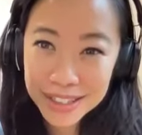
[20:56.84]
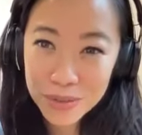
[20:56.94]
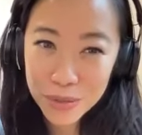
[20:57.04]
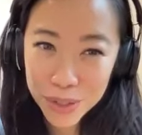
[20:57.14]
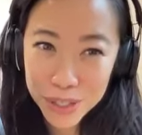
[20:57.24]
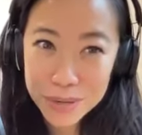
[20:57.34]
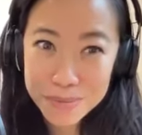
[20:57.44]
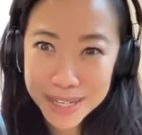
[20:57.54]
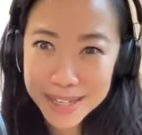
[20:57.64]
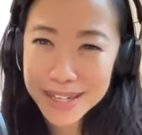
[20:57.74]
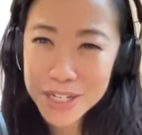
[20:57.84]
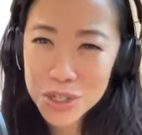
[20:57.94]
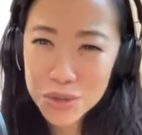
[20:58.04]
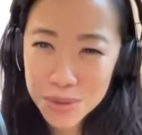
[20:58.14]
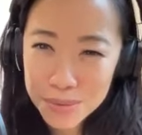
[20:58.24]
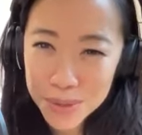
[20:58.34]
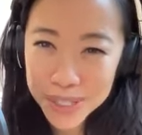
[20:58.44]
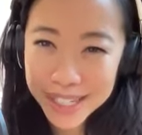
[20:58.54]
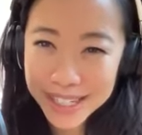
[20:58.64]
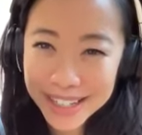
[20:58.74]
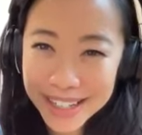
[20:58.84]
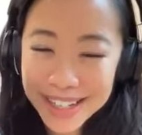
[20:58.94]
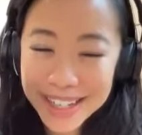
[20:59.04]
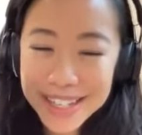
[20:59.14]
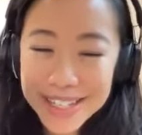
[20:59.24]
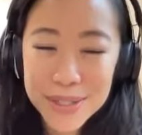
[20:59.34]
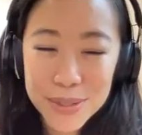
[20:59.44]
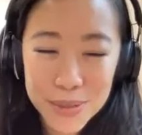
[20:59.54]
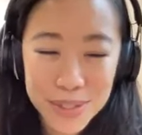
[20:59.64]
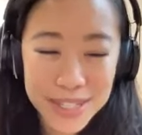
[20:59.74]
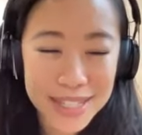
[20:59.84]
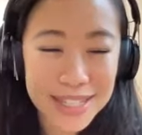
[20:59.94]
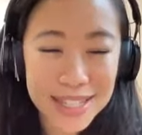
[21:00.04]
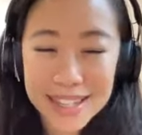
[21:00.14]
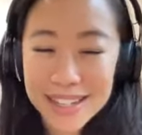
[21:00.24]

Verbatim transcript: if we're going to be contributing to this